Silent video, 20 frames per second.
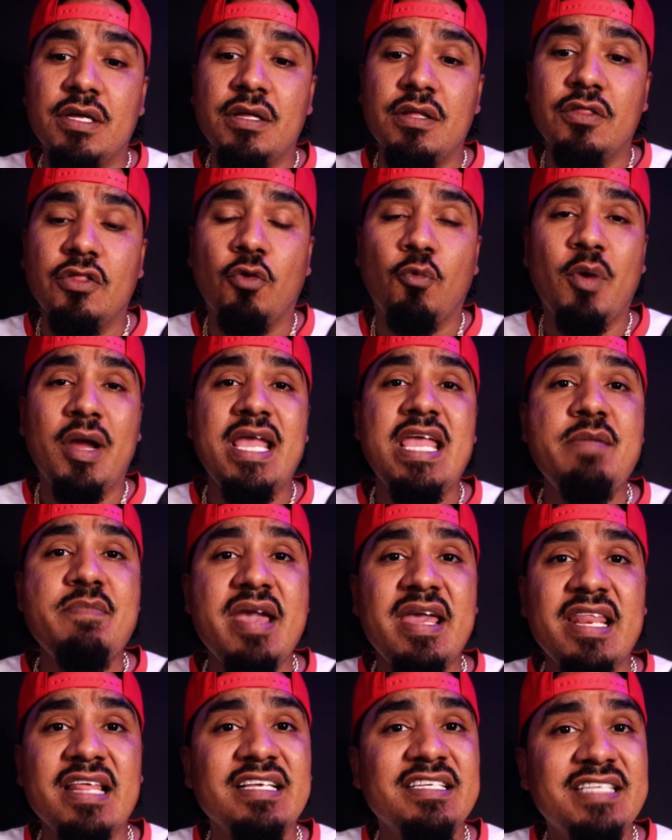The way he
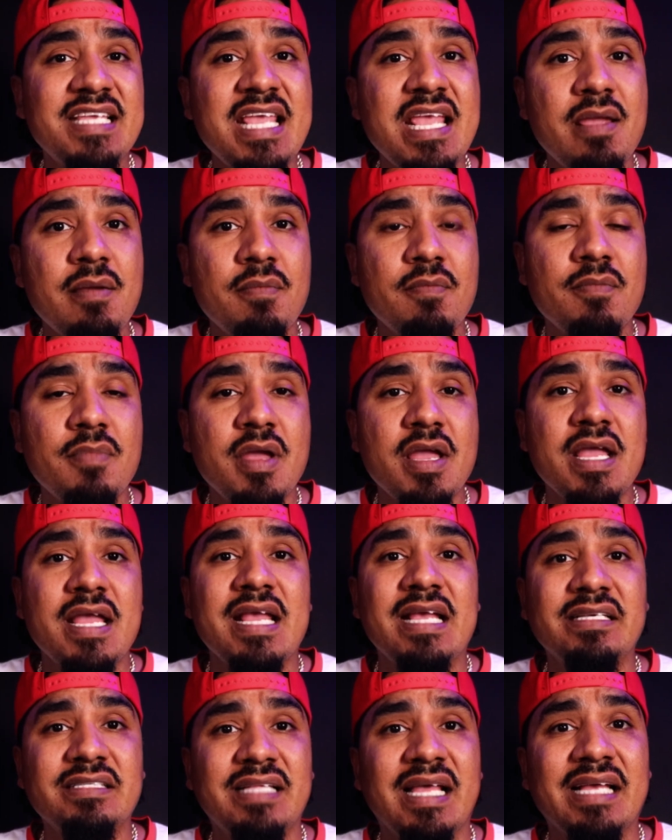made it seem
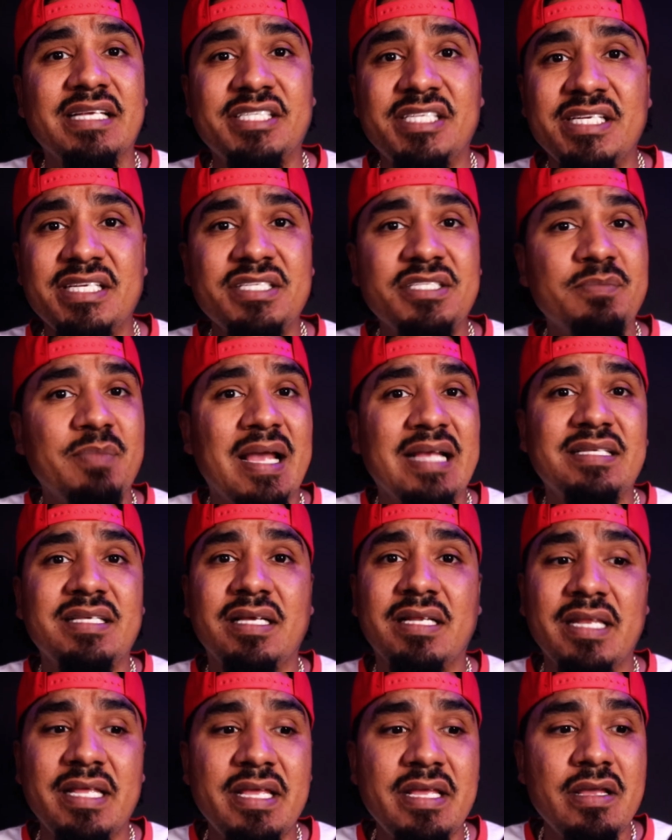is that she's
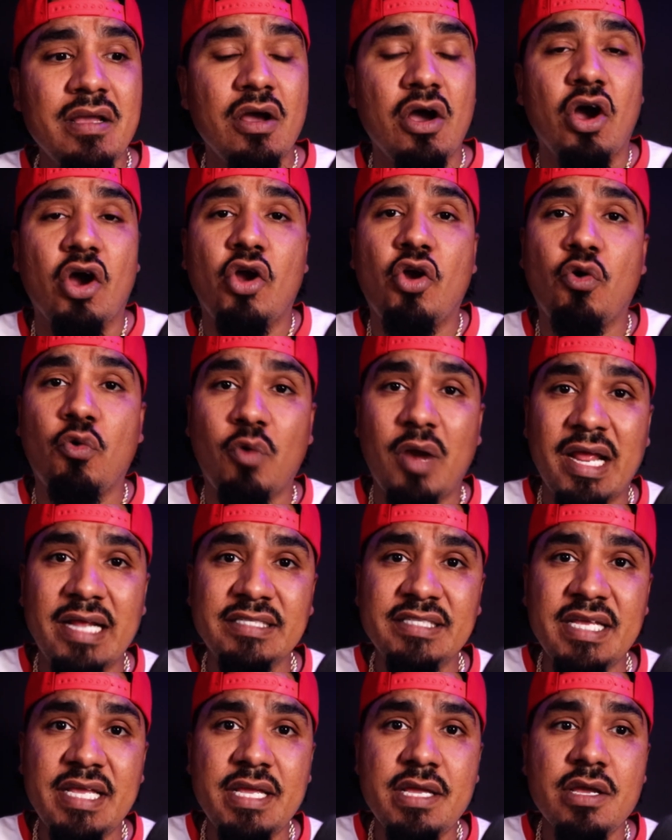basically a
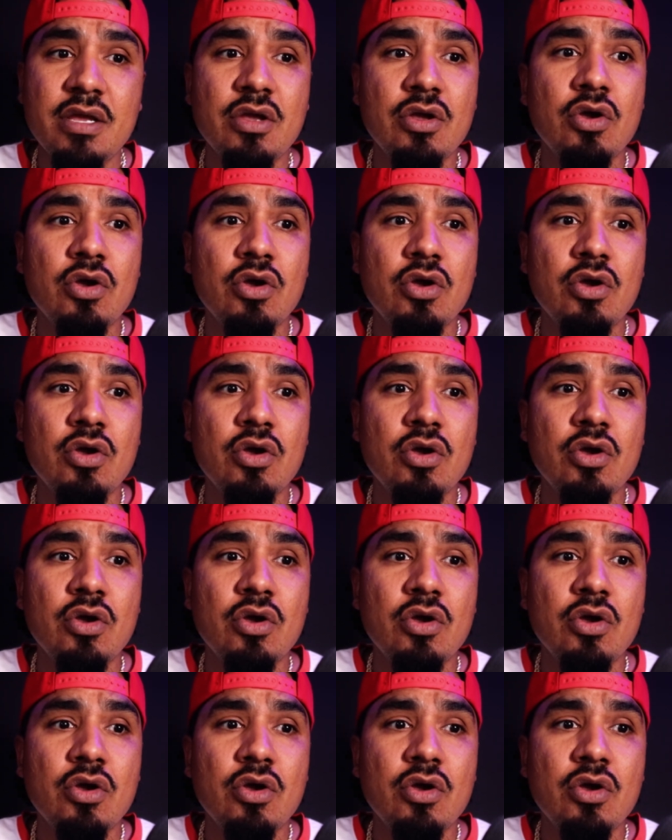crazy